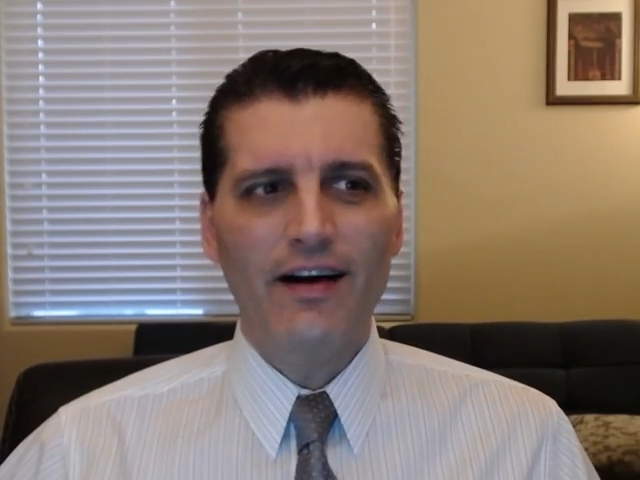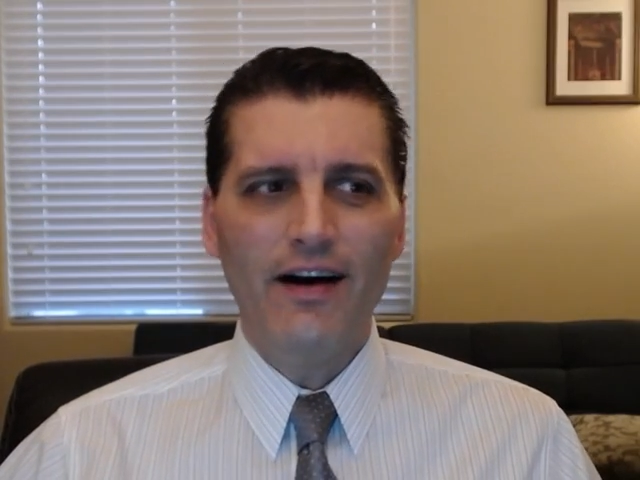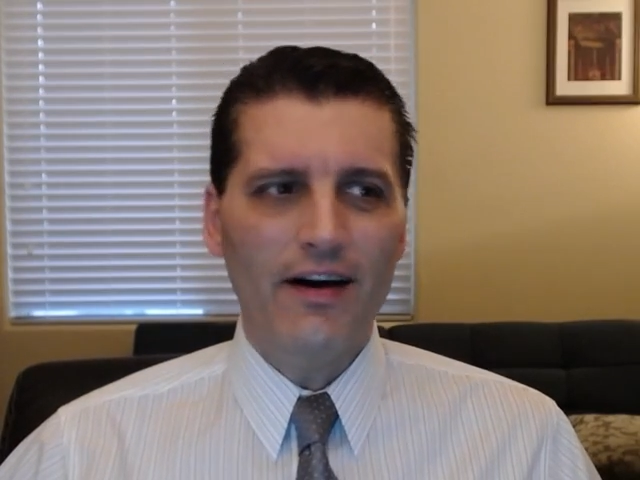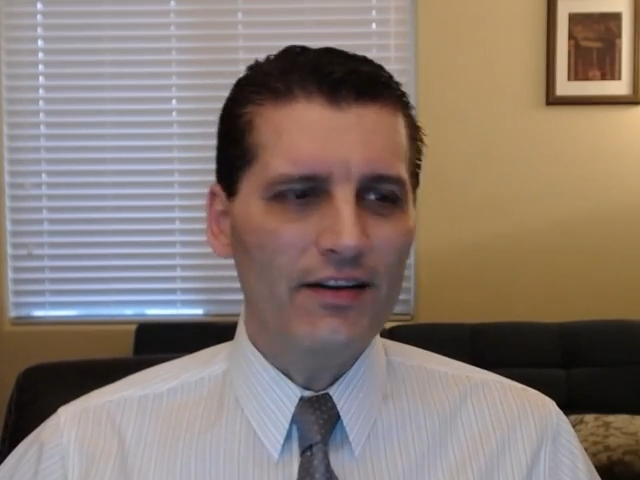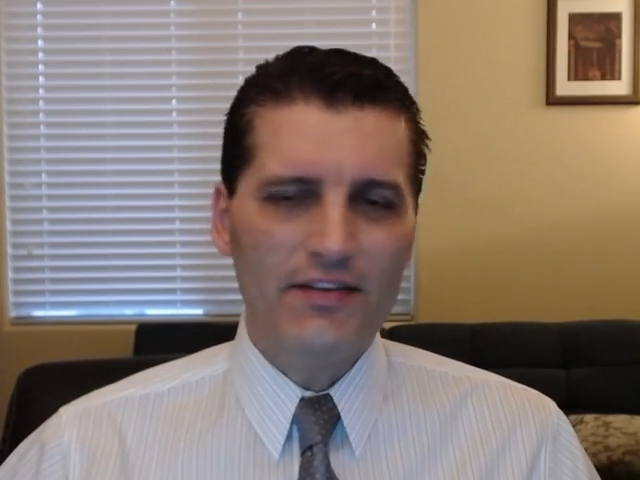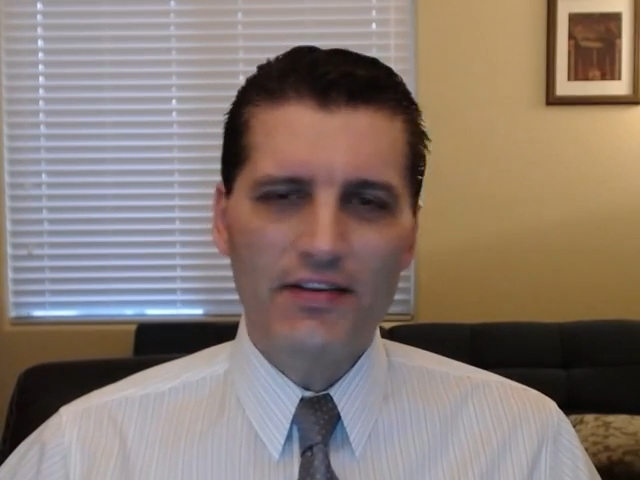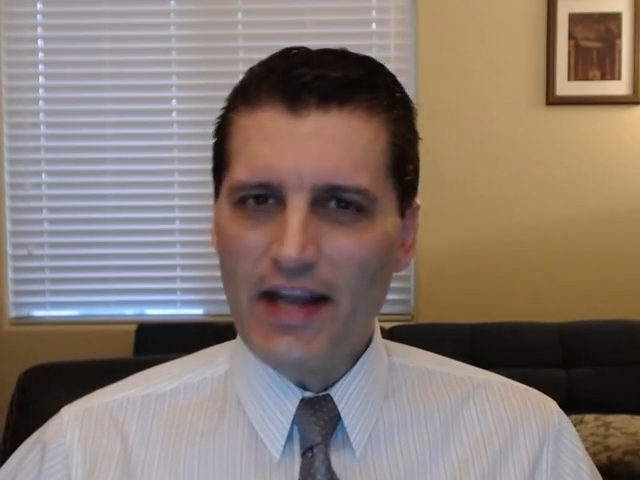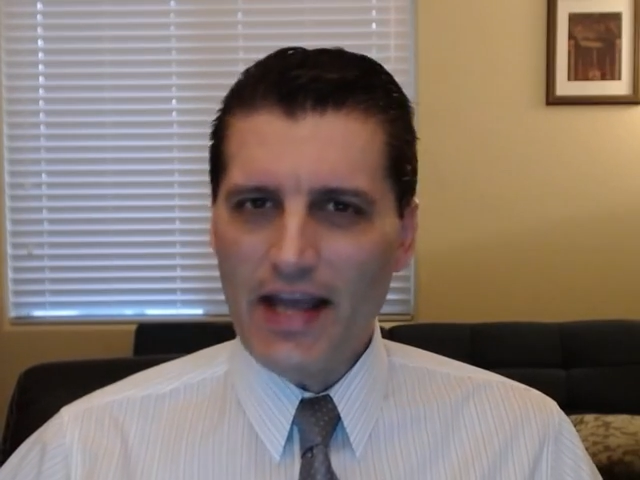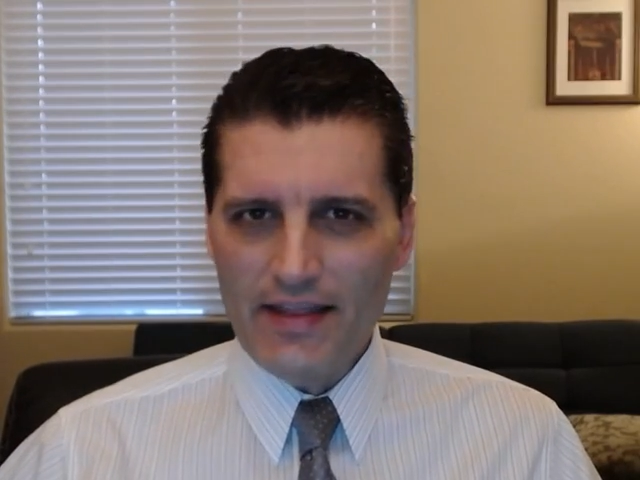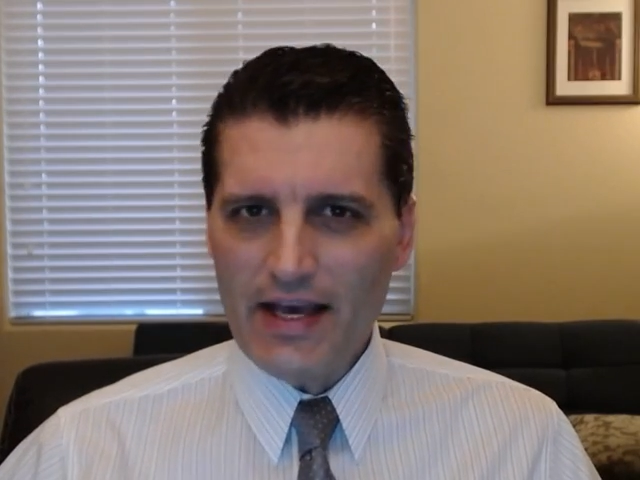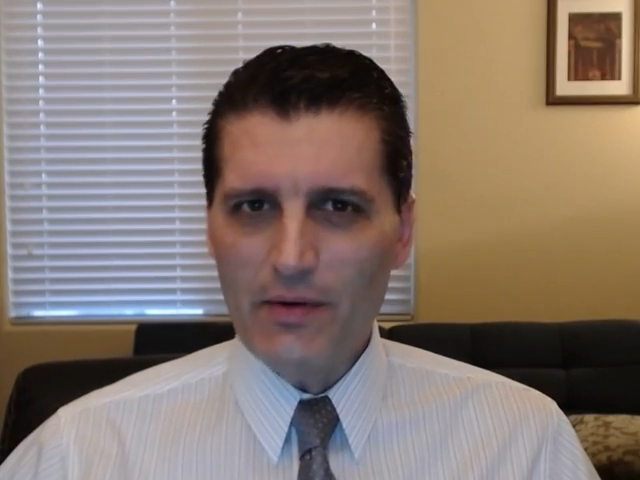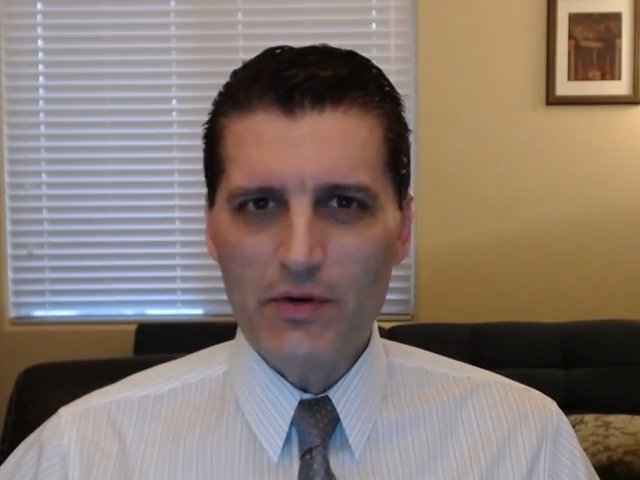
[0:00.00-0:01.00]
uh,
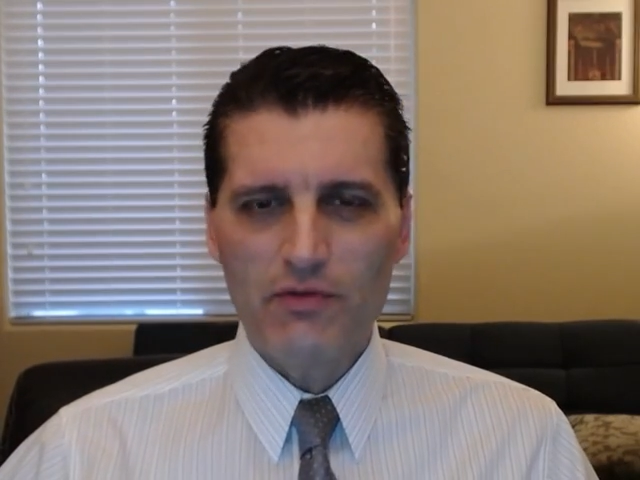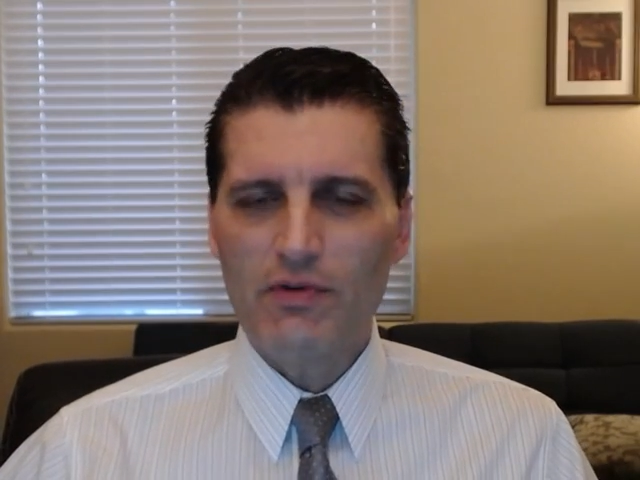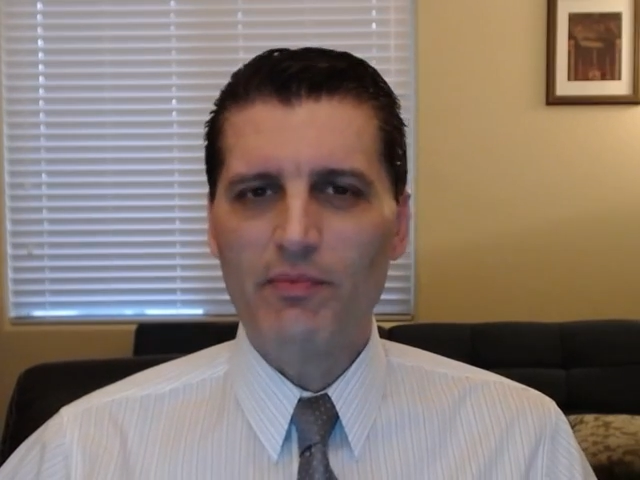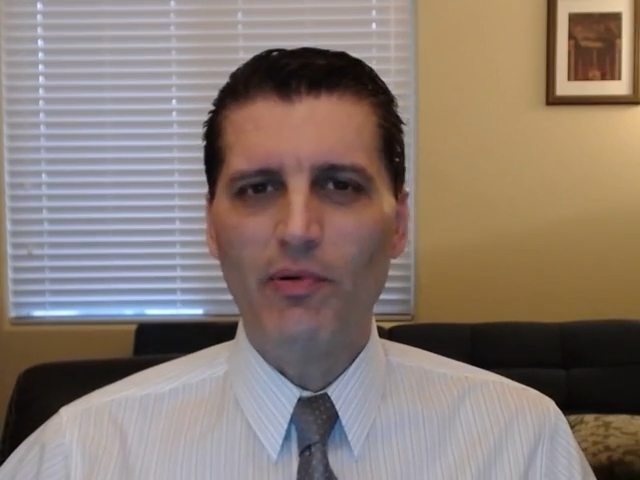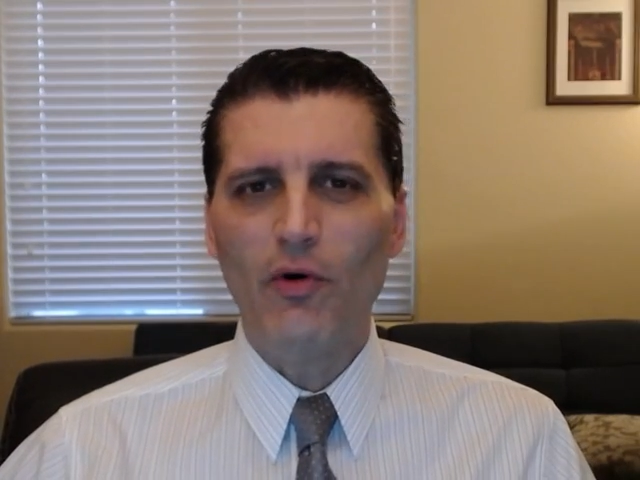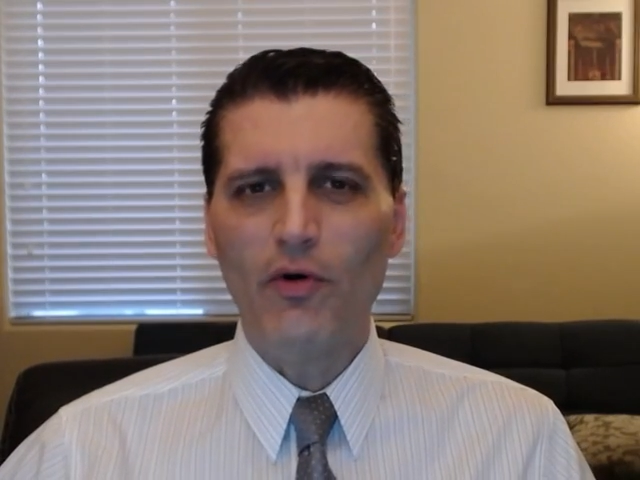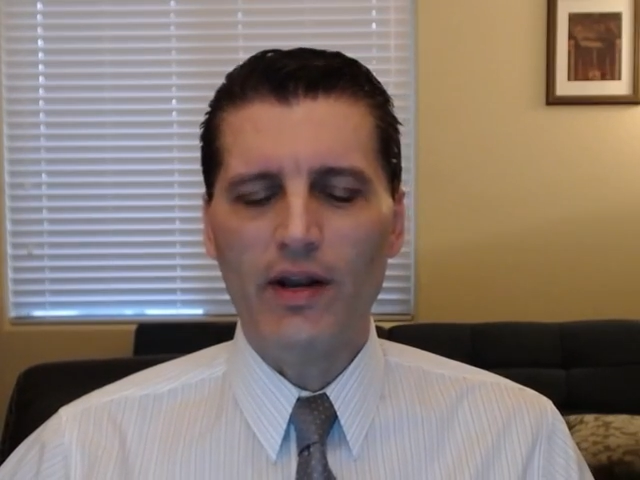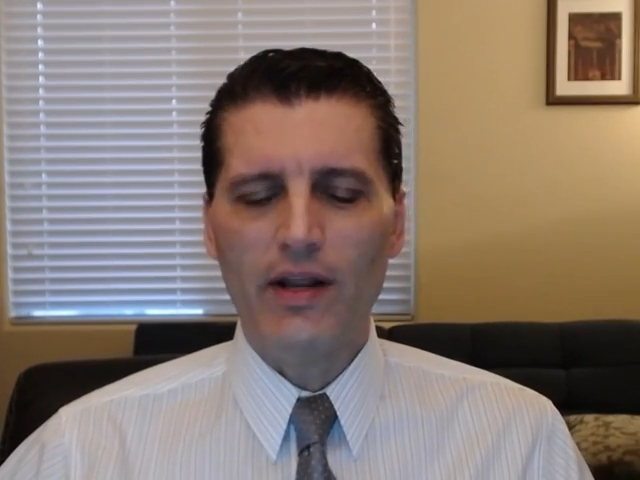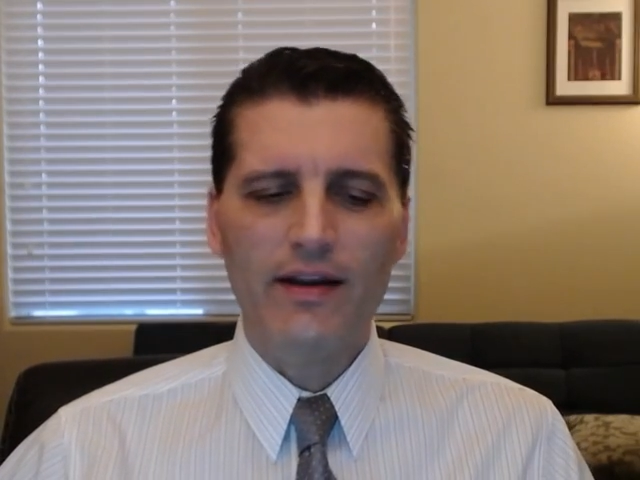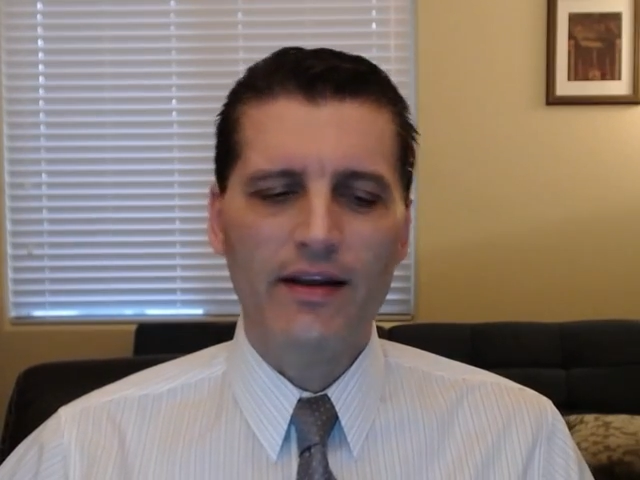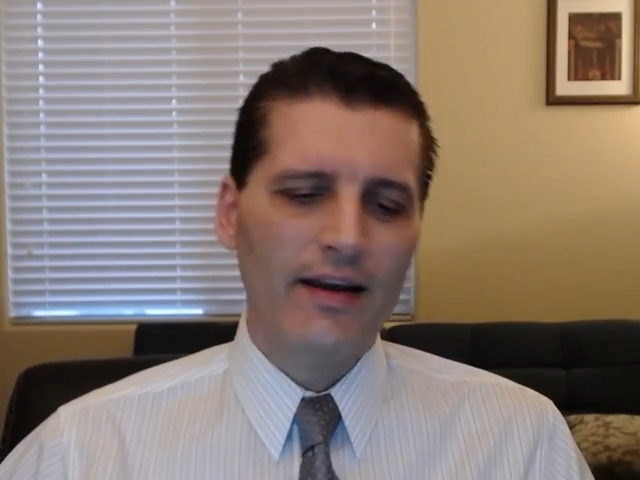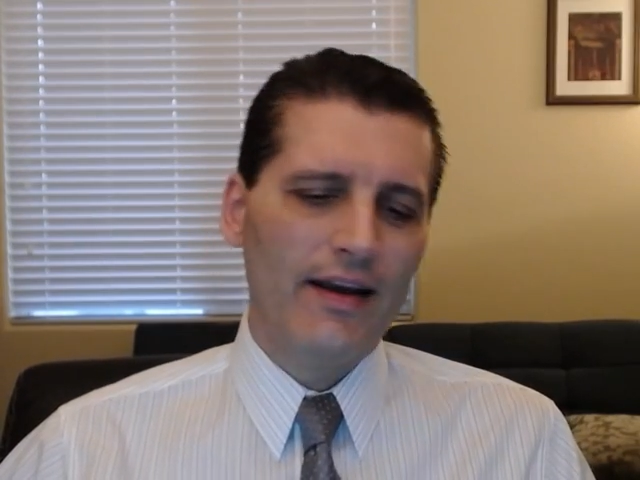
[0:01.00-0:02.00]
today that was
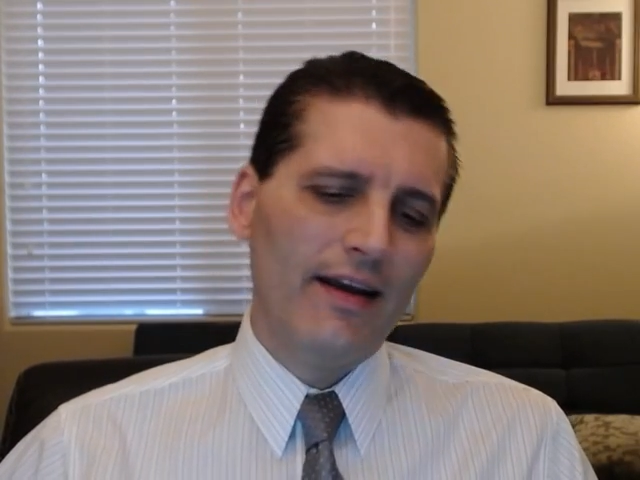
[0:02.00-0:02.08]
reported.